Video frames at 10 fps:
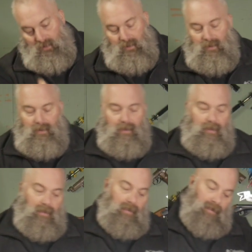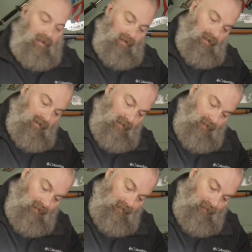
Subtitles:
(silence)